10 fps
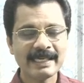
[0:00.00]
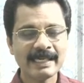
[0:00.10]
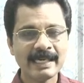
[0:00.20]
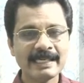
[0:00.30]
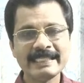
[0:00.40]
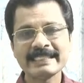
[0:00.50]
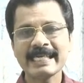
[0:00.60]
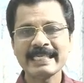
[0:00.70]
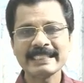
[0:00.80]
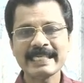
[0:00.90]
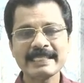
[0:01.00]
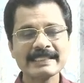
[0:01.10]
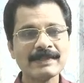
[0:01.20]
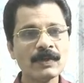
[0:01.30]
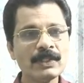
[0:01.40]
And this condition is
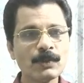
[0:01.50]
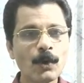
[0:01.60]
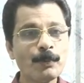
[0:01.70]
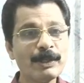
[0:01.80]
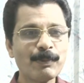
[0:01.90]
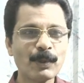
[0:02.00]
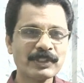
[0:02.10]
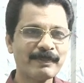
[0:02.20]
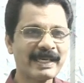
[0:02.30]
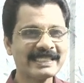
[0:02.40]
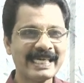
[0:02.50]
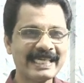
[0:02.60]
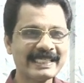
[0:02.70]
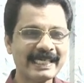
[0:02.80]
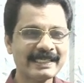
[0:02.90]
called obdiplostomenous
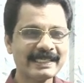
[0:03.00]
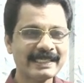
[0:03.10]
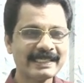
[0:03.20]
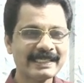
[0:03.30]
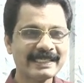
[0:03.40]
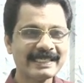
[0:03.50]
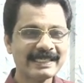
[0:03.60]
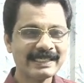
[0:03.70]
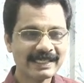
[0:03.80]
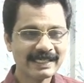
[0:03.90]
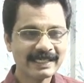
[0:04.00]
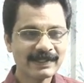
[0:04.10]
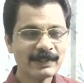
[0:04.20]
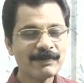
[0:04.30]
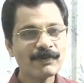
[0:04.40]
condition.
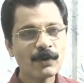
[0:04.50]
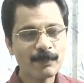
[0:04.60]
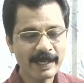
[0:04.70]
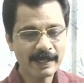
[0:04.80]
Could you follow me?